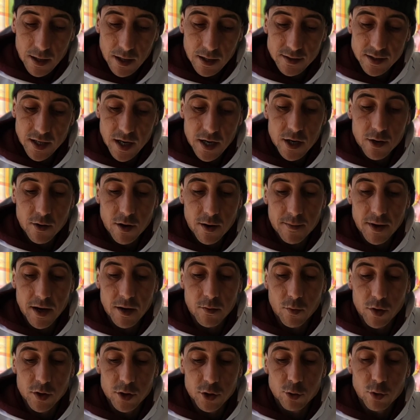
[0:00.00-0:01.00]
I'll tell you what,
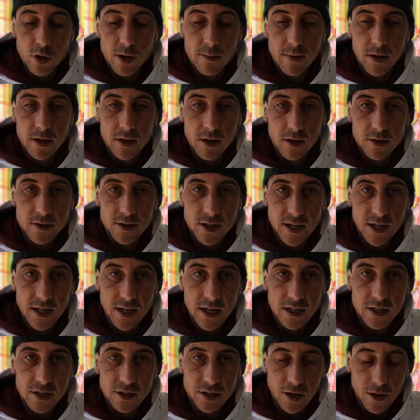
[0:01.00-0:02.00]
man, when Sweet Bonanza
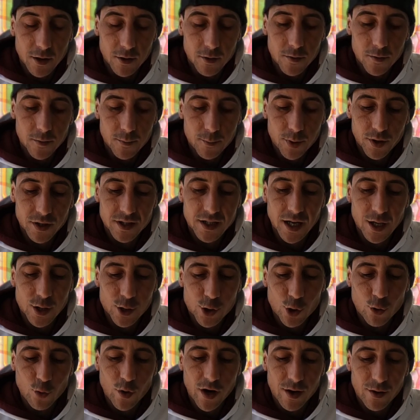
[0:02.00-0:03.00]
hits now,
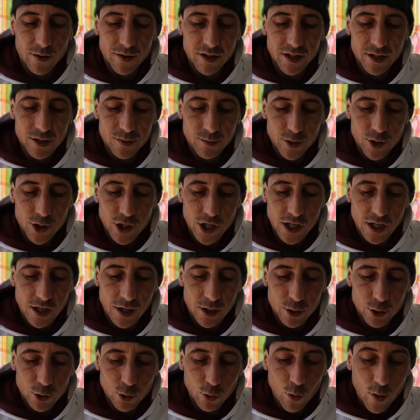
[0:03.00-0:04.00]
potential win on this
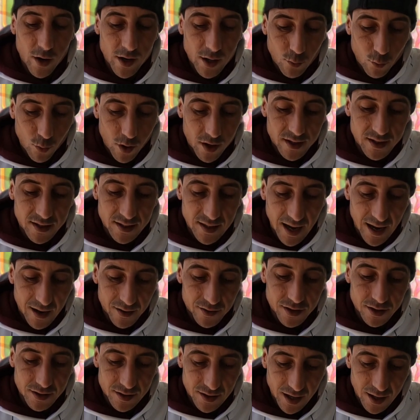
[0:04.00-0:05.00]
machine,
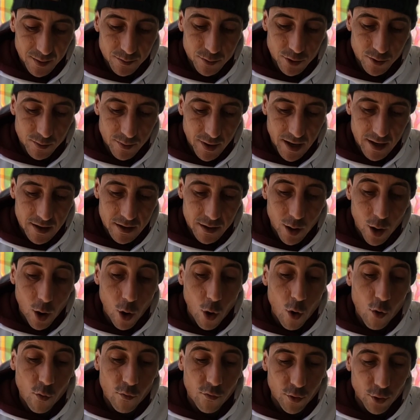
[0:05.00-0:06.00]
21,000 times your bet.
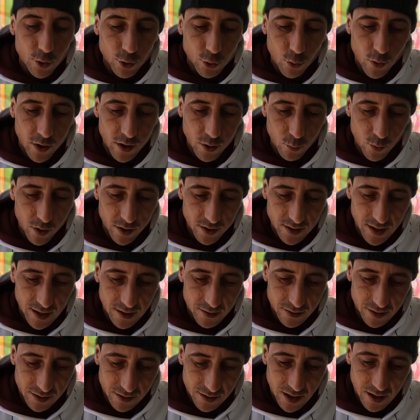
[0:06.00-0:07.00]
Over
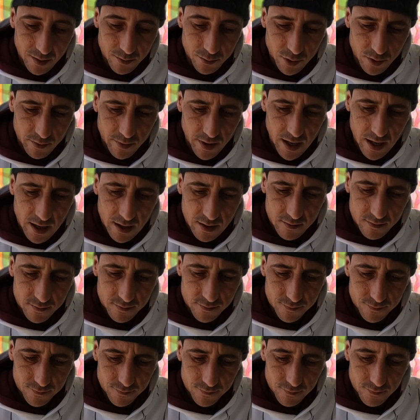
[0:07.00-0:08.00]
21,000 times your bet.
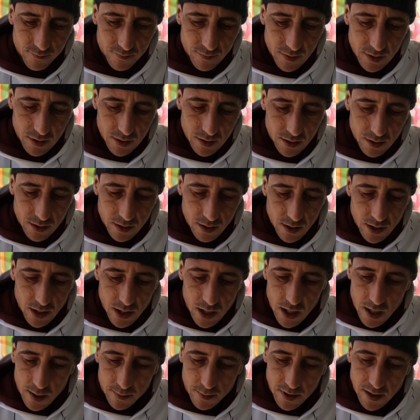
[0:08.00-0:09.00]

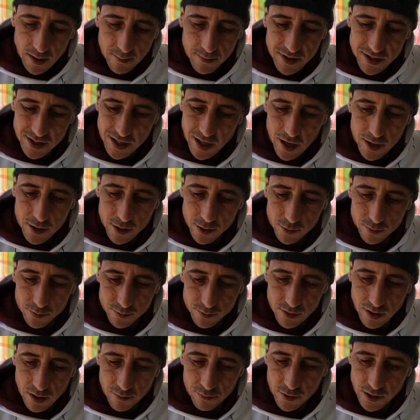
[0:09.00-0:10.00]
But let me tell you,
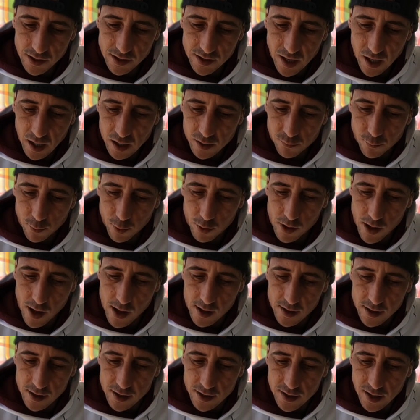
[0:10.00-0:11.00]
definitely takes four
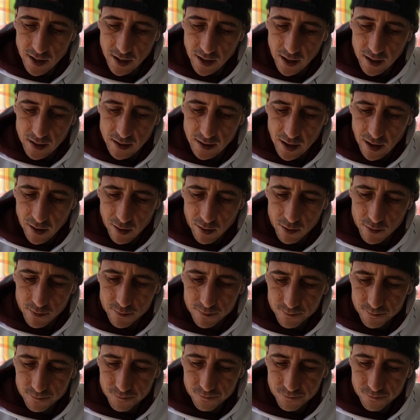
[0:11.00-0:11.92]
lollies to get there